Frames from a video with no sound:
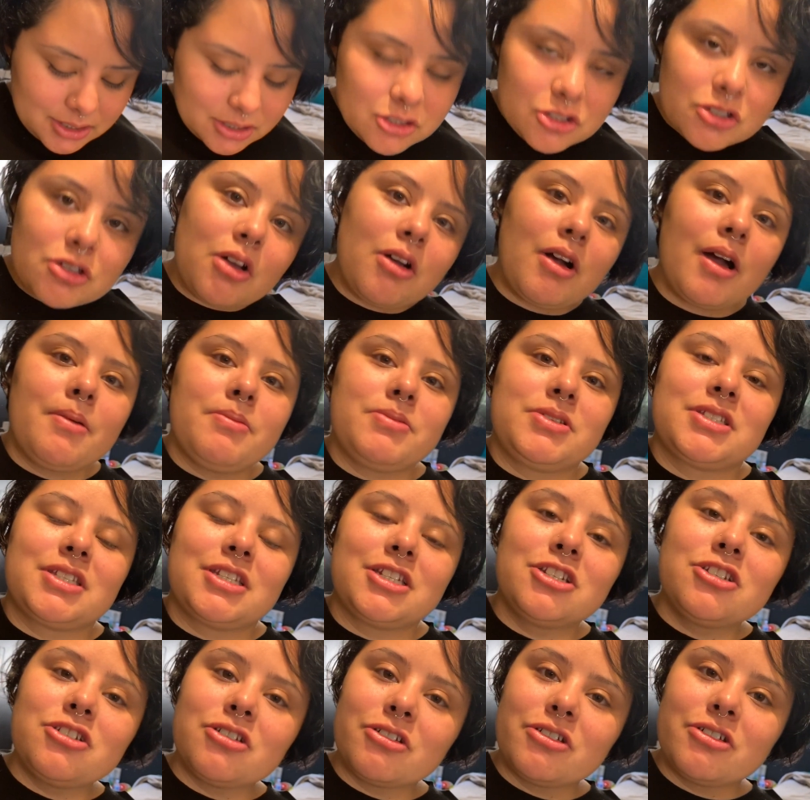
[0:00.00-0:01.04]
So I'm just going
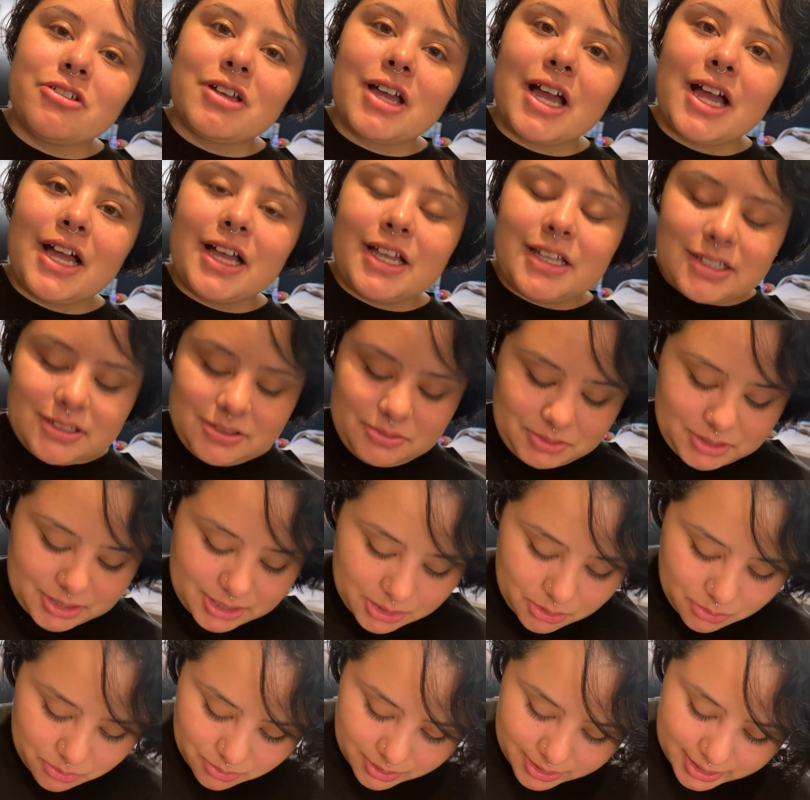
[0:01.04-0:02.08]
to show you guys really
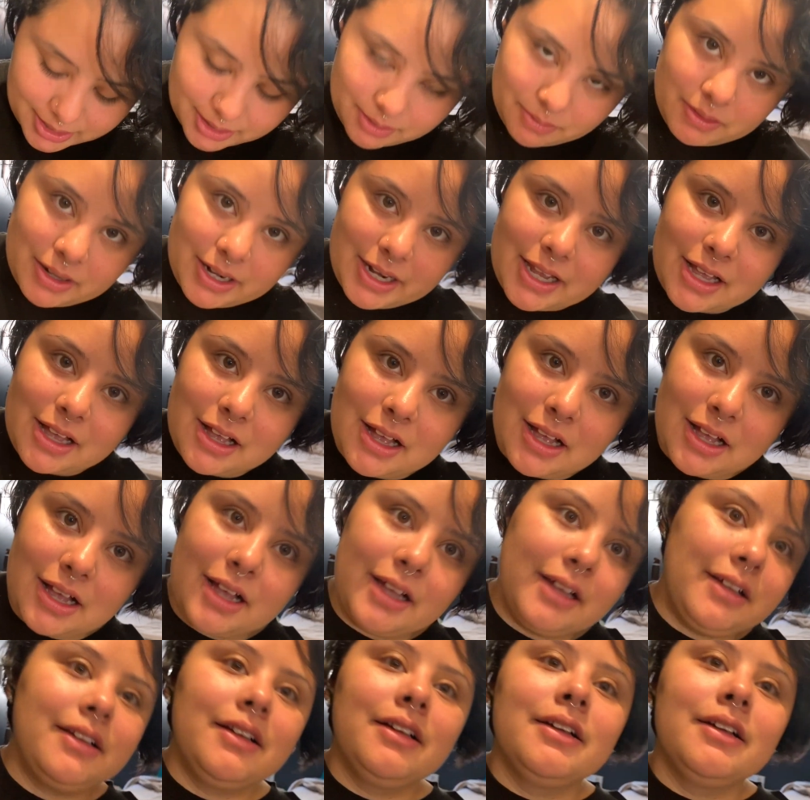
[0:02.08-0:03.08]
quick what I got.